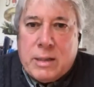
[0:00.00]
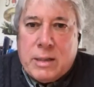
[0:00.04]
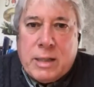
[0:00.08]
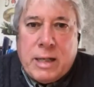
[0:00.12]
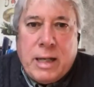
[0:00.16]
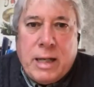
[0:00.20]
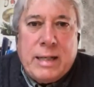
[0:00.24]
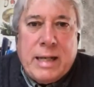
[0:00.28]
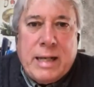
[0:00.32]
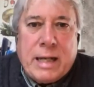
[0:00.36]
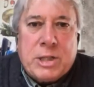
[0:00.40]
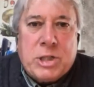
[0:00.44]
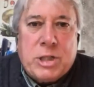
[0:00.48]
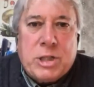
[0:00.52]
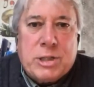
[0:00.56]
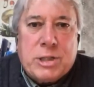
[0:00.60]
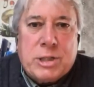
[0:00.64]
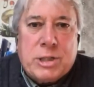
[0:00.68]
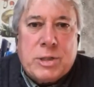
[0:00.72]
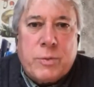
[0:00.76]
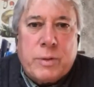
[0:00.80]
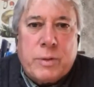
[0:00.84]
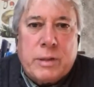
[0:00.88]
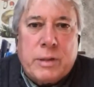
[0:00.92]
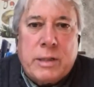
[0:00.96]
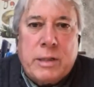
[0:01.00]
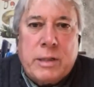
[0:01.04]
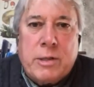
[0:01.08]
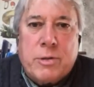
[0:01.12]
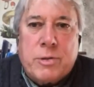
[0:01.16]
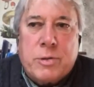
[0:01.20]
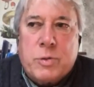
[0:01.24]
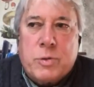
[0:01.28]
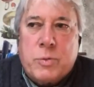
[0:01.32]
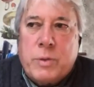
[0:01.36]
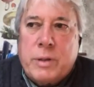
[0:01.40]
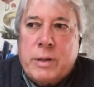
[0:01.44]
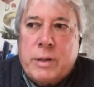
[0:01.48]
connections to and
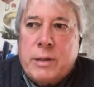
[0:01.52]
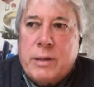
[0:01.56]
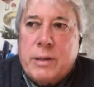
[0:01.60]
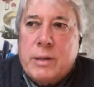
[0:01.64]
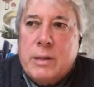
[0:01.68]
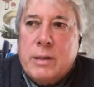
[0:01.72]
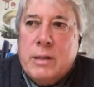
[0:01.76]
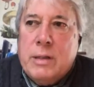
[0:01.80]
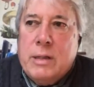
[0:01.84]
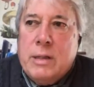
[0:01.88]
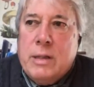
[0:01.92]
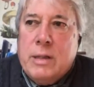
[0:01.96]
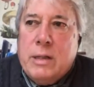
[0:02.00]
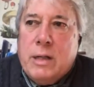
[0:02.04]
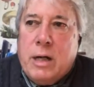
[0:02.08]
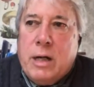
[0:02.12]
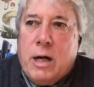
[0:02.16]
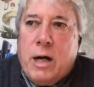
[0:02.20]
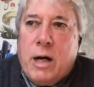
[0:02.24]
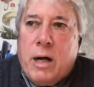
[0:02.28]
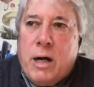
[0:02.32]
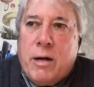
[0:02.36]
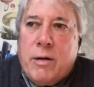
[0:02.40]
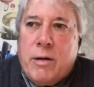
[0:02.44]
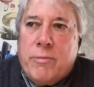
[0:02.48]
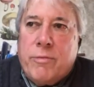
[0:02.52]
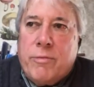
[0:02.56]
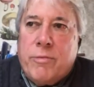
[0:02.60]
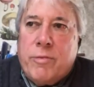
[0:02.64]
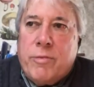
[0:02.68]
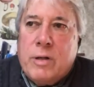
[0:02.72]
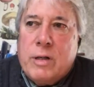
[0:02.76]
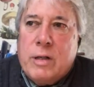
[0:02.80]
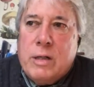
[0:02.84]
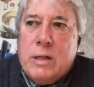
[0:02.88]
leaders with, of